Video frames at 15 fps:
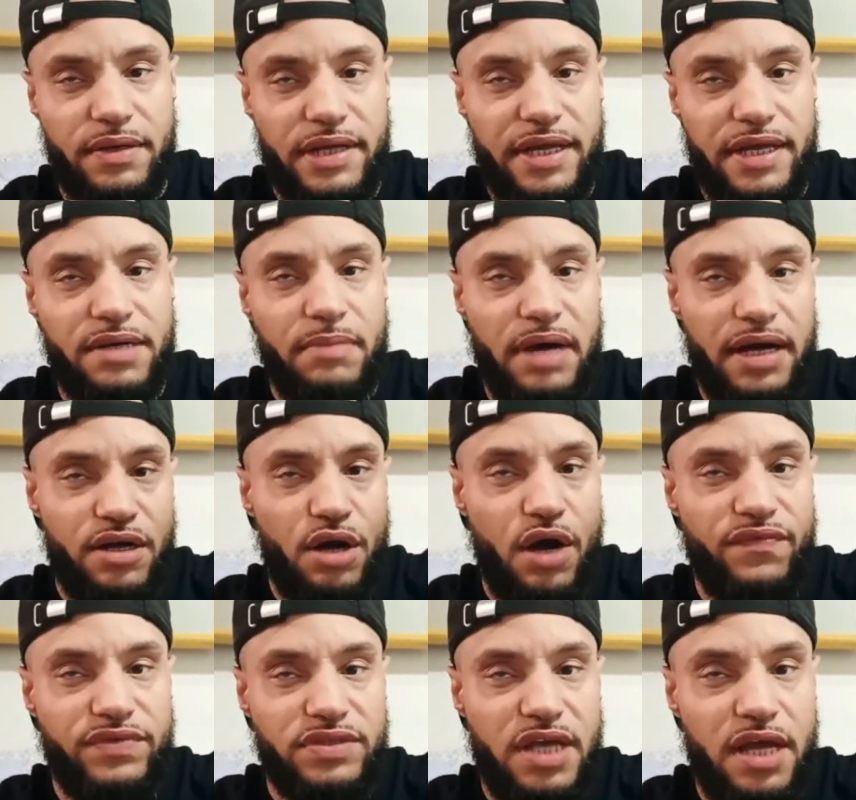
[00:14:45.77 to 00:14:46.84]
end of my
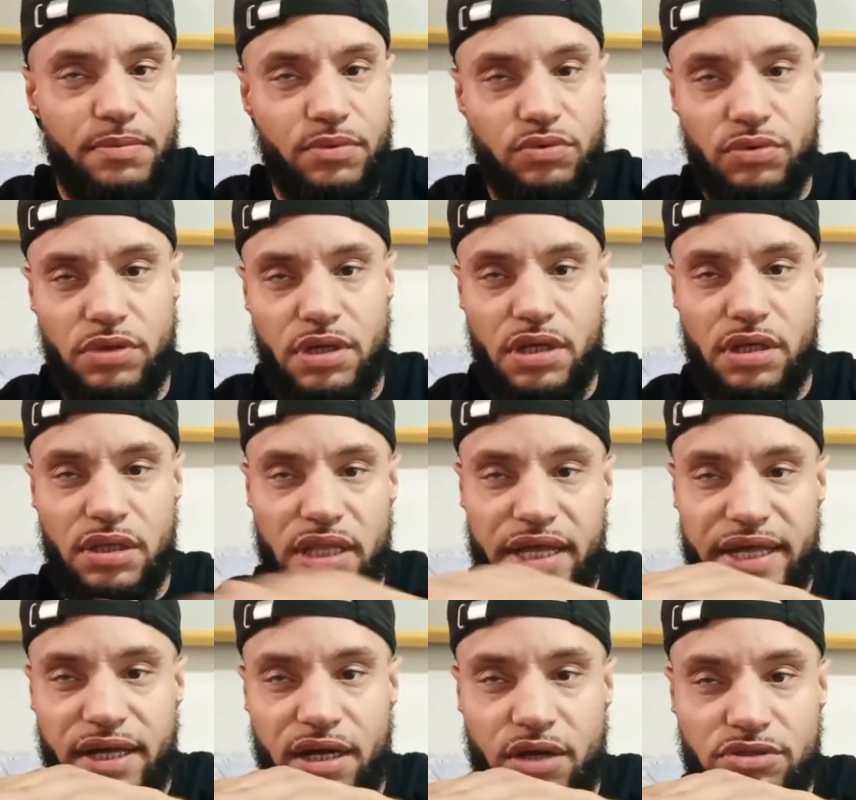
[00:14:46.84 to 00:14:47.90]
coffee table
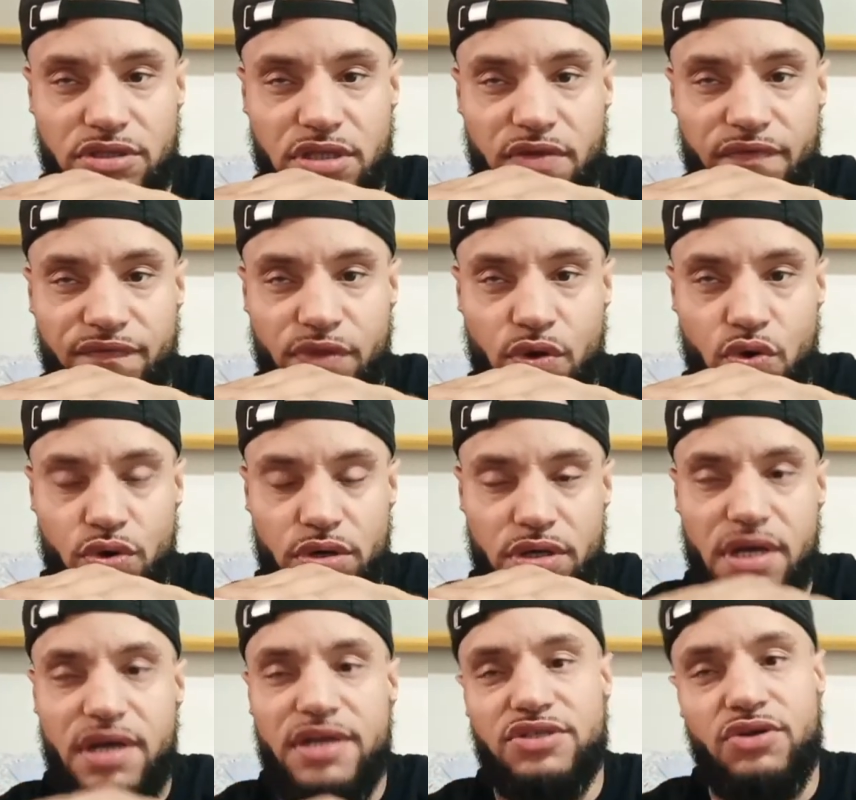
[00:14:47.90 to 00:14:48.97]
laying onto the floor
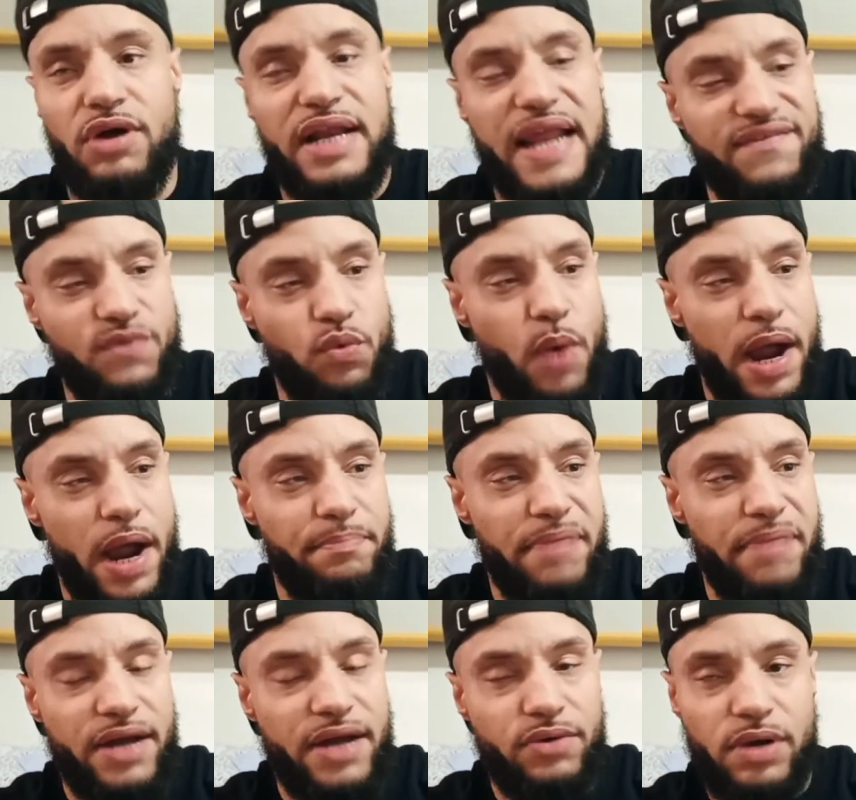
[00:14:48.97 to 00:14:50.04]
so I'd have a white
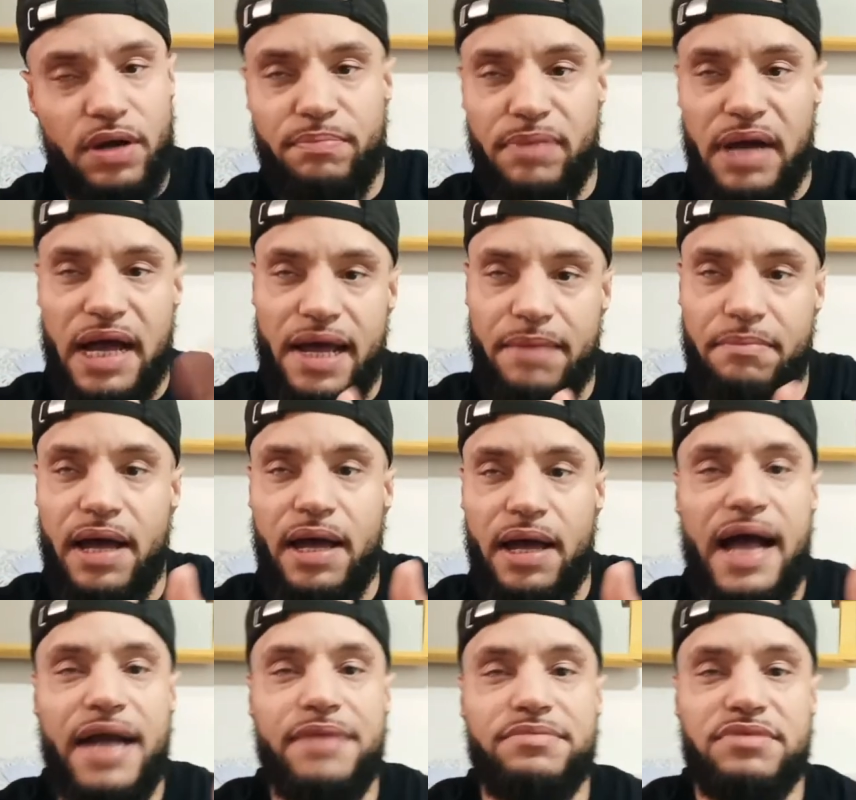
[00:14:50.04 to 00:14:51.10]
background behind my
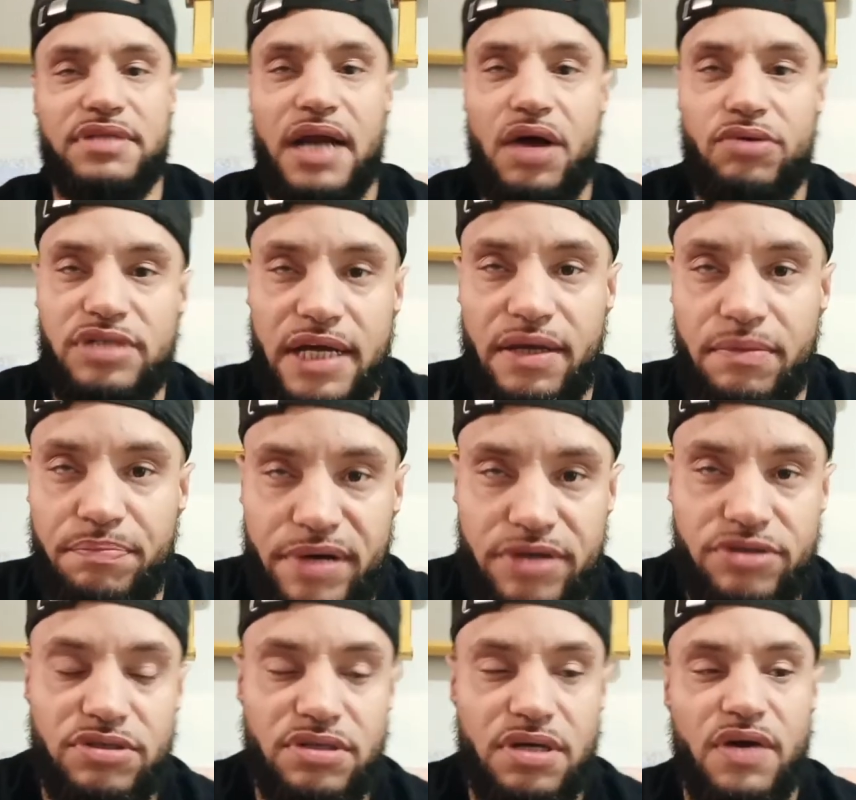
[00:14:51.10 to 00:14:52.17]
items that I was taking
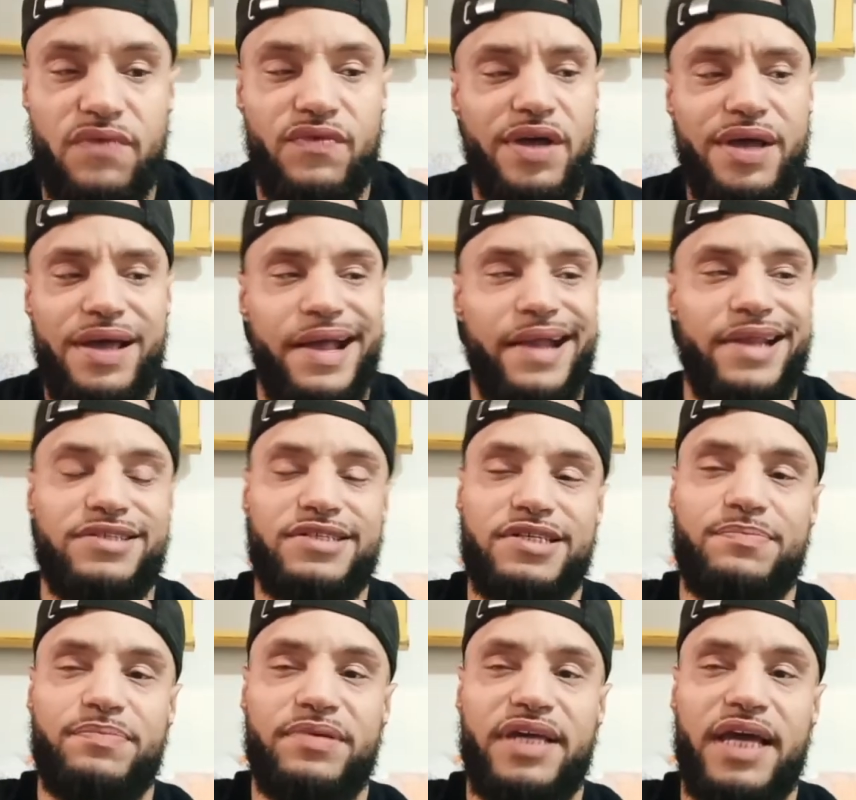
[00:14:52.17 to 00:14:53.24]
pictures of and it
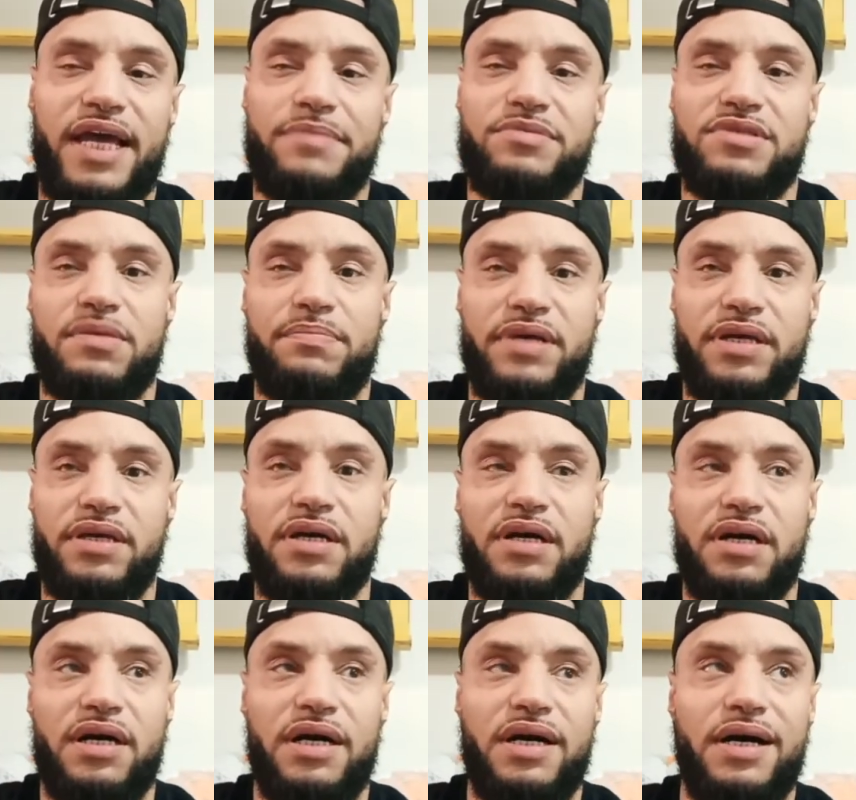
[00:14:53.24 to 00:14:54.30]
just became to be a,
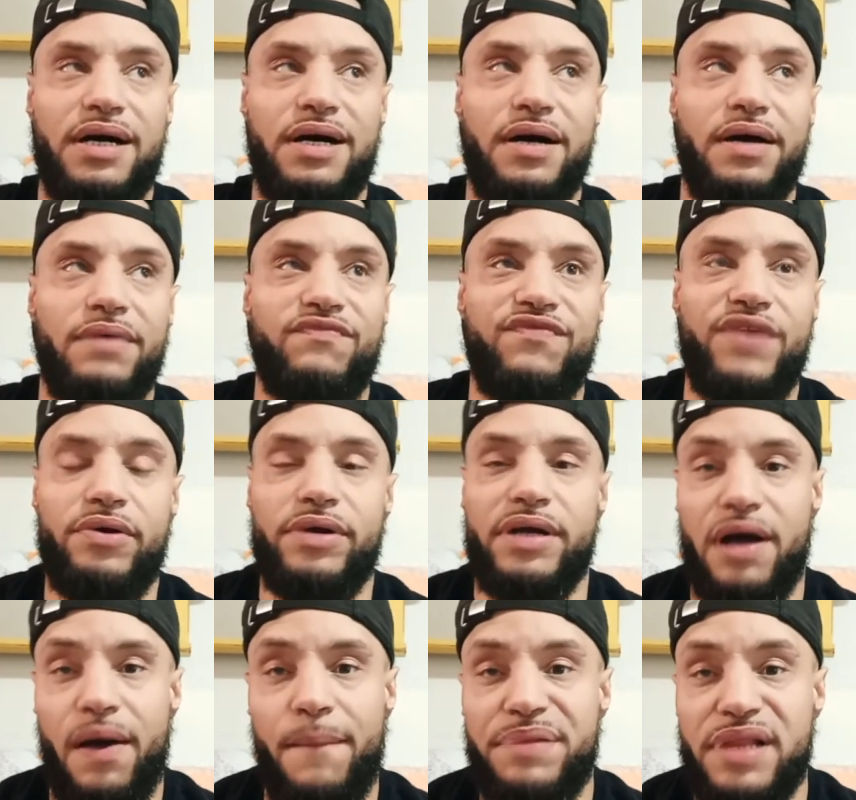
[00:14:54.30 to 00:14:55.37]
a, very
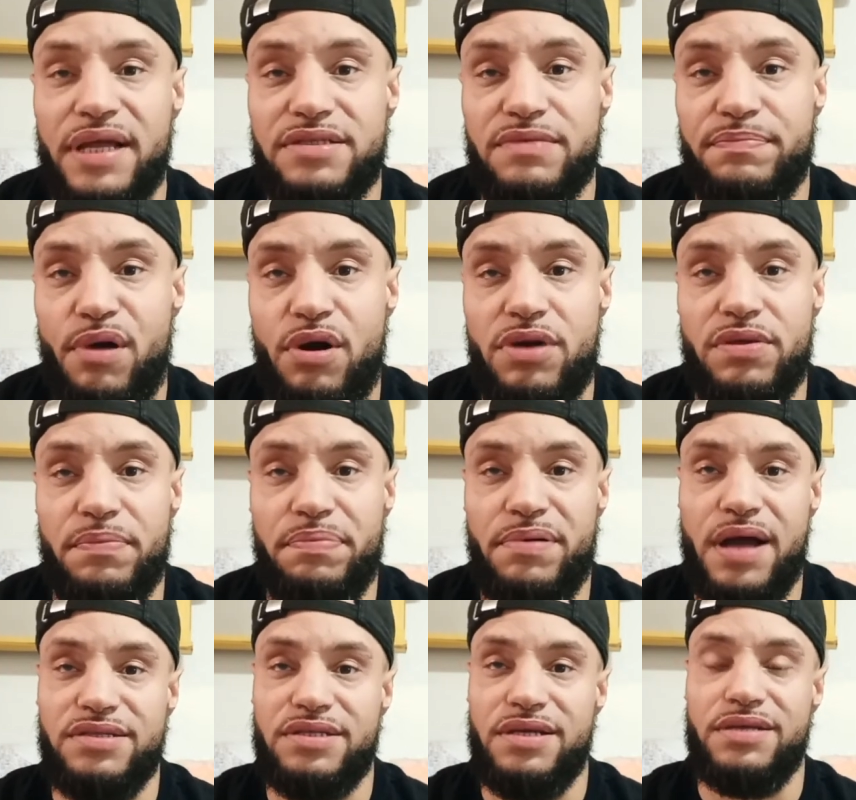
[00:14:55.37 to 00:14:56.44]
unpleasant part of the
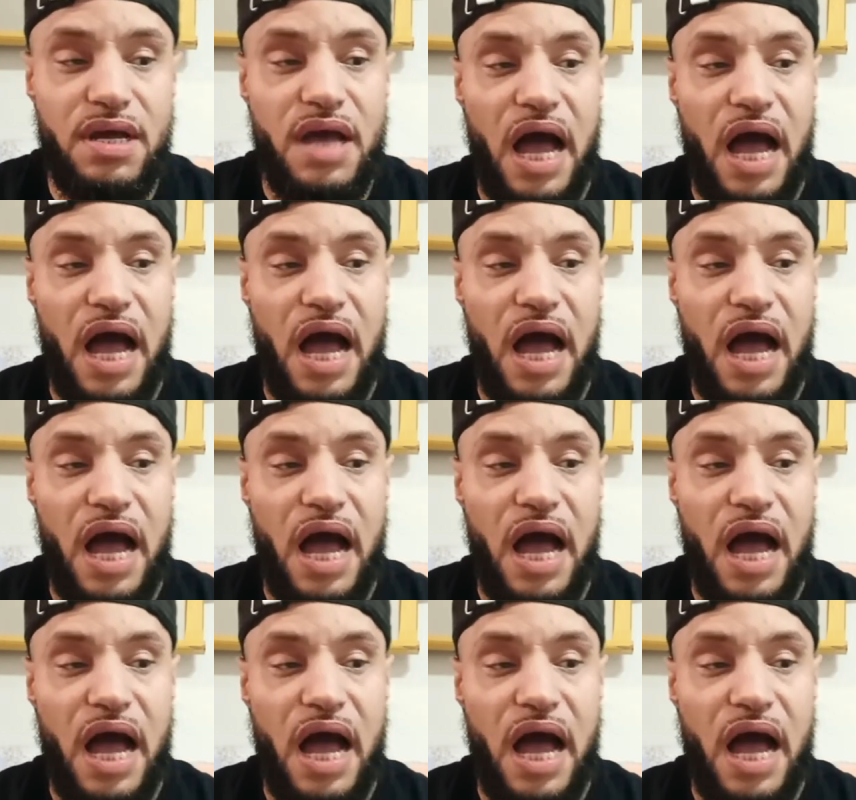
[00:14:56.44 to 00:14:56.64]
process.